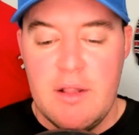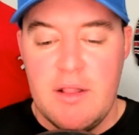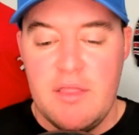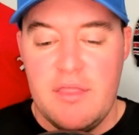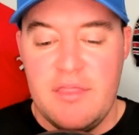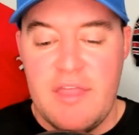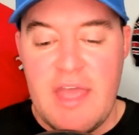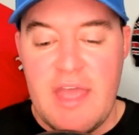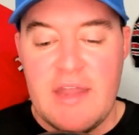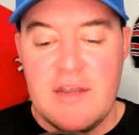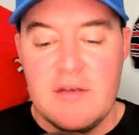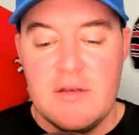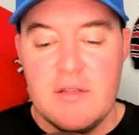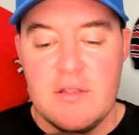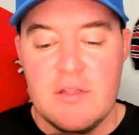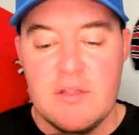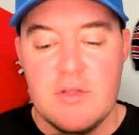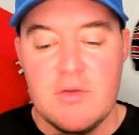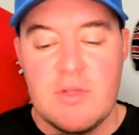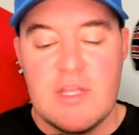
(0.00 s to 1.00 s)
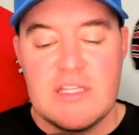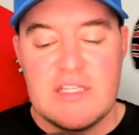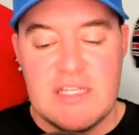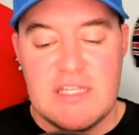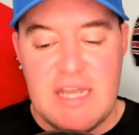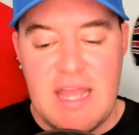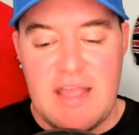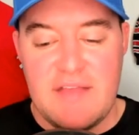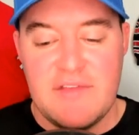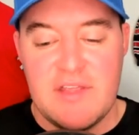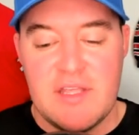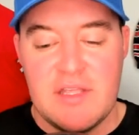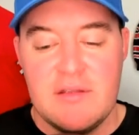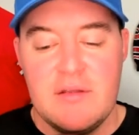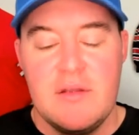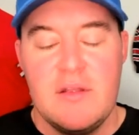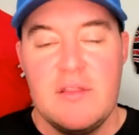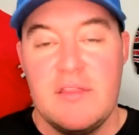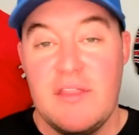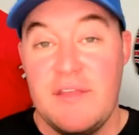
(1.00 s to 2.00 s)
Then you get to Navy.
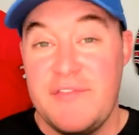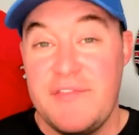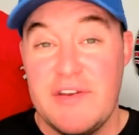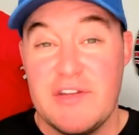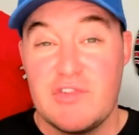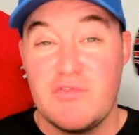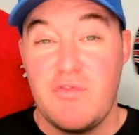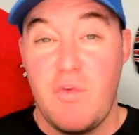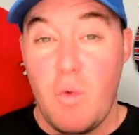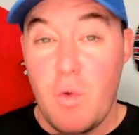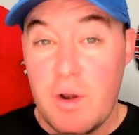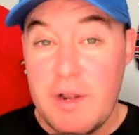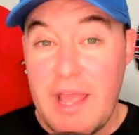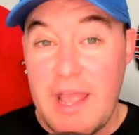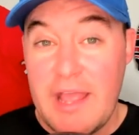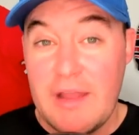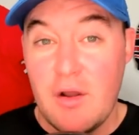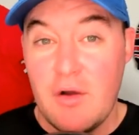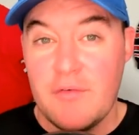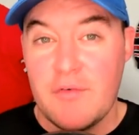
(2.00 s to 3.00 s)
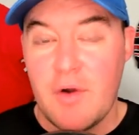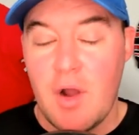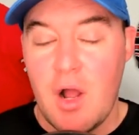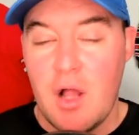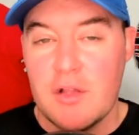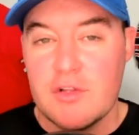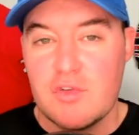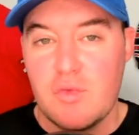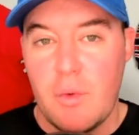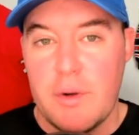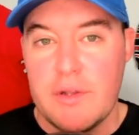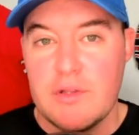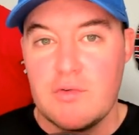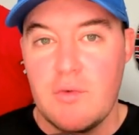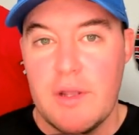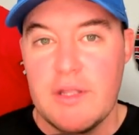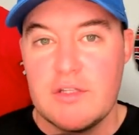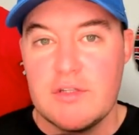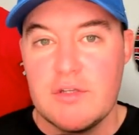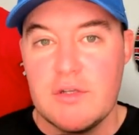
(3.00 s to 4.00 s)
They finished four and eight overall in twenty
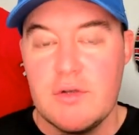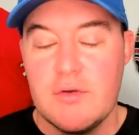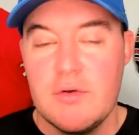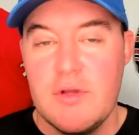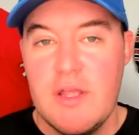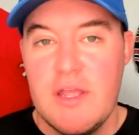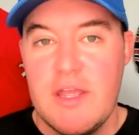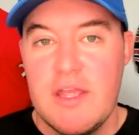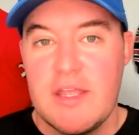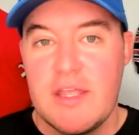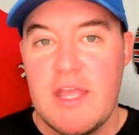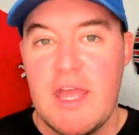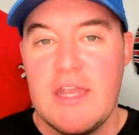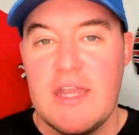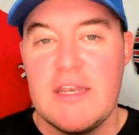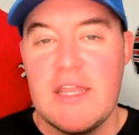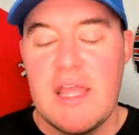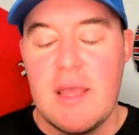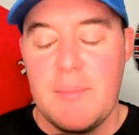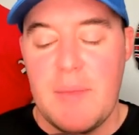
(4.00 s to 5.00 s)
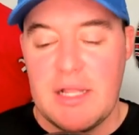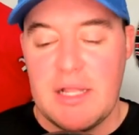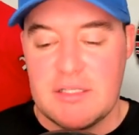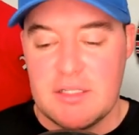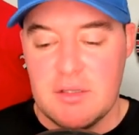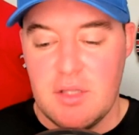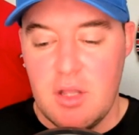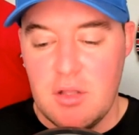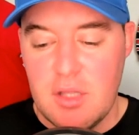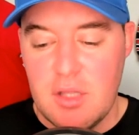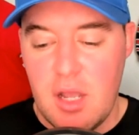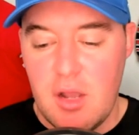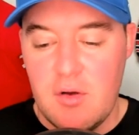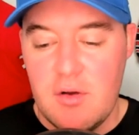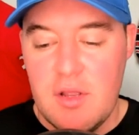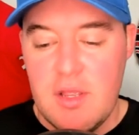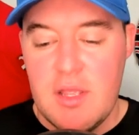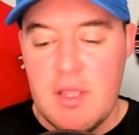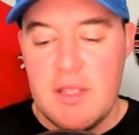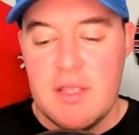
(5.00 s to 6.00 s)
twenty-two. Ken Niumatalolo
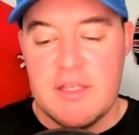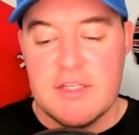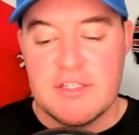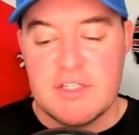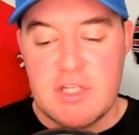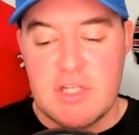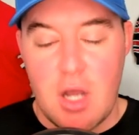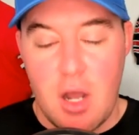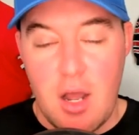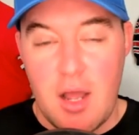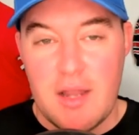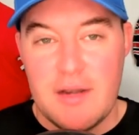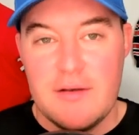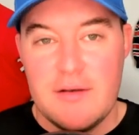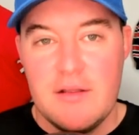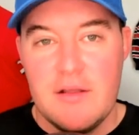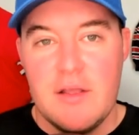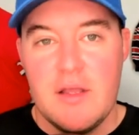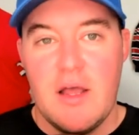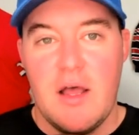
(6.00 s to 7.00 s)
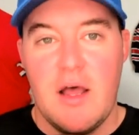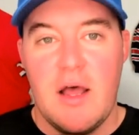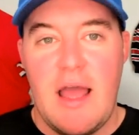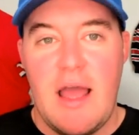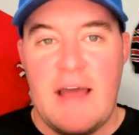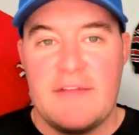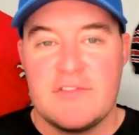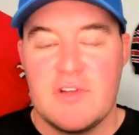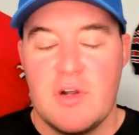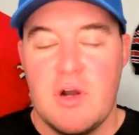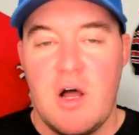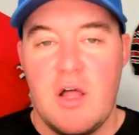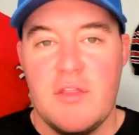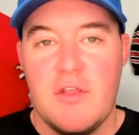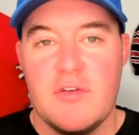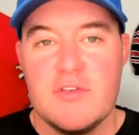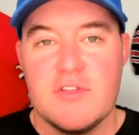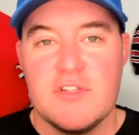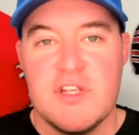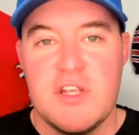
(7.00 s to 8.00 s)
is gone uh, after all
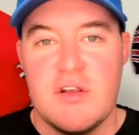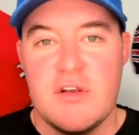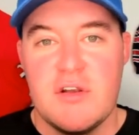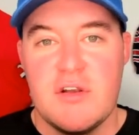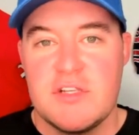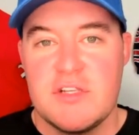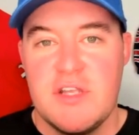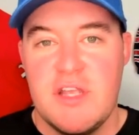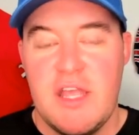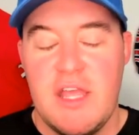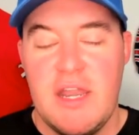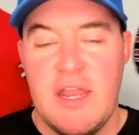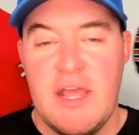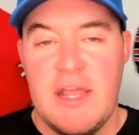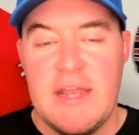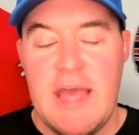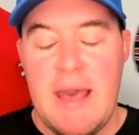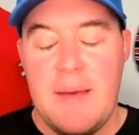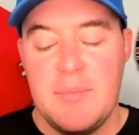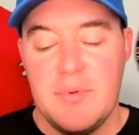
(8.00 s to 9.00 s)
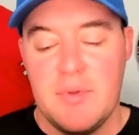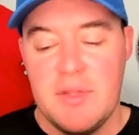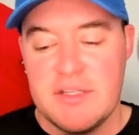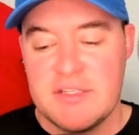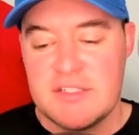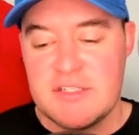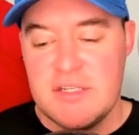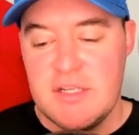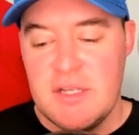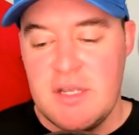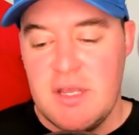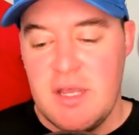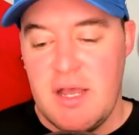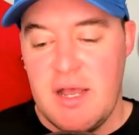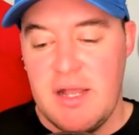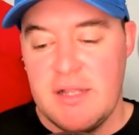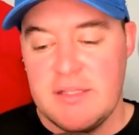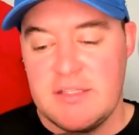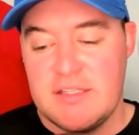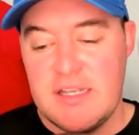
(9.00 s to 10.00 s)
those years in Annapolis.
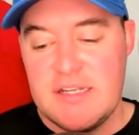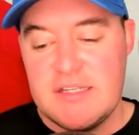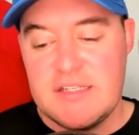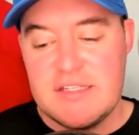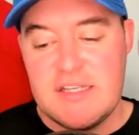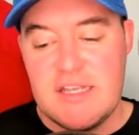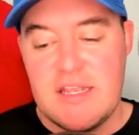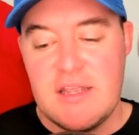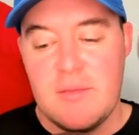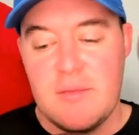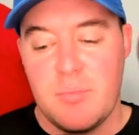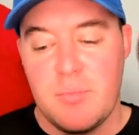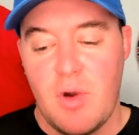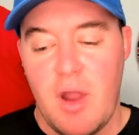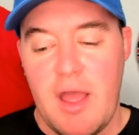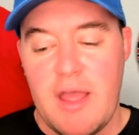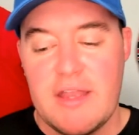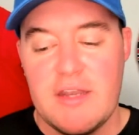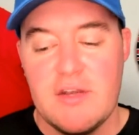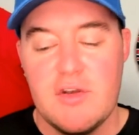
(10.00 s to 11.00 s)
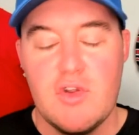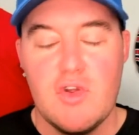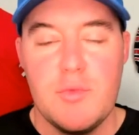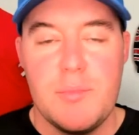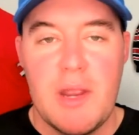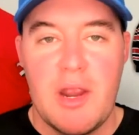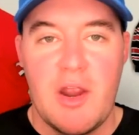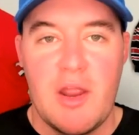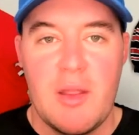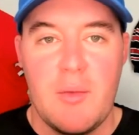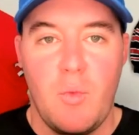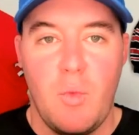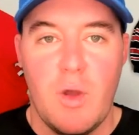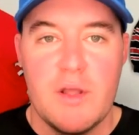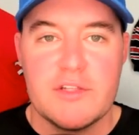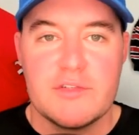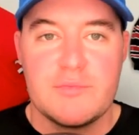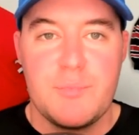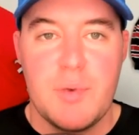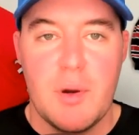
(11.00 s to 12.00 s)
Uh, D C Brian Newberry
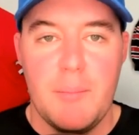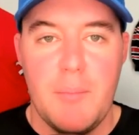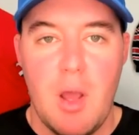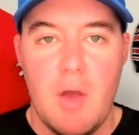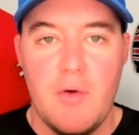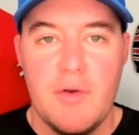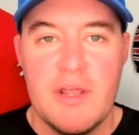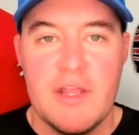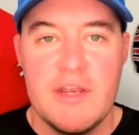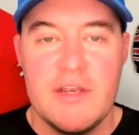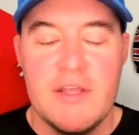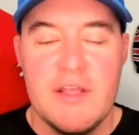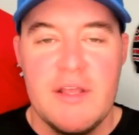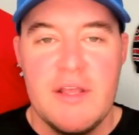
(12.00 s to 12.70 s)
was promoted.